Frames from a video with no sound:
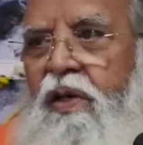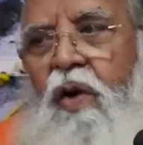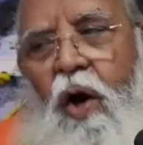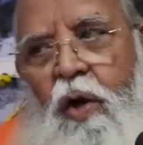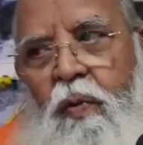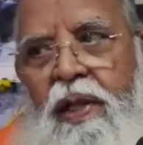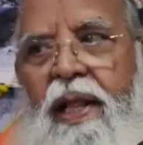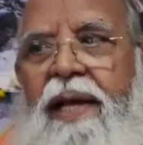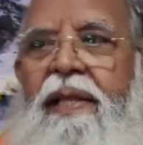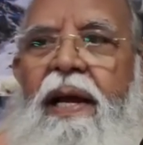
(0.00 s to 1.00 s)
is
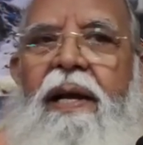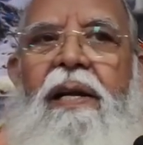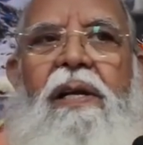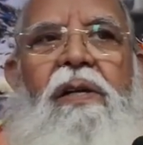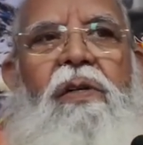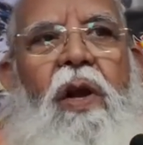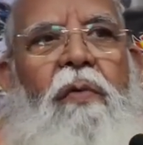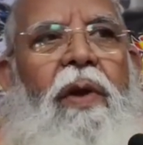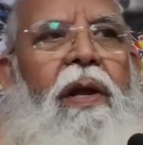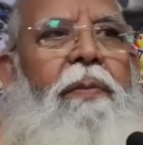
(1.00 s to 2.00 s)
always like that.
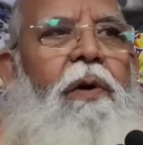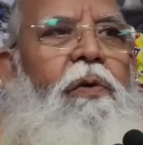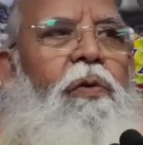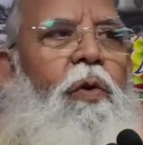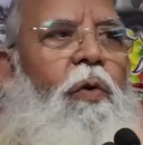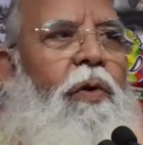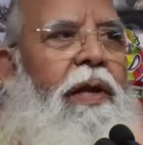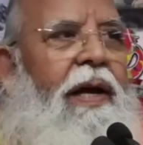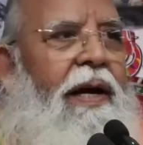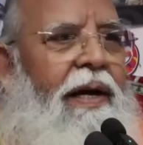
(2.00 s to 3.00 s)
Sarve bhavantu
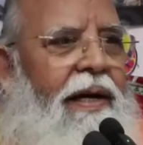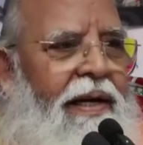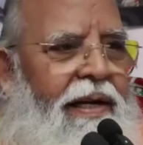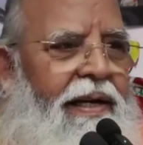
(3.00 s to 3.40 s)
roginaha.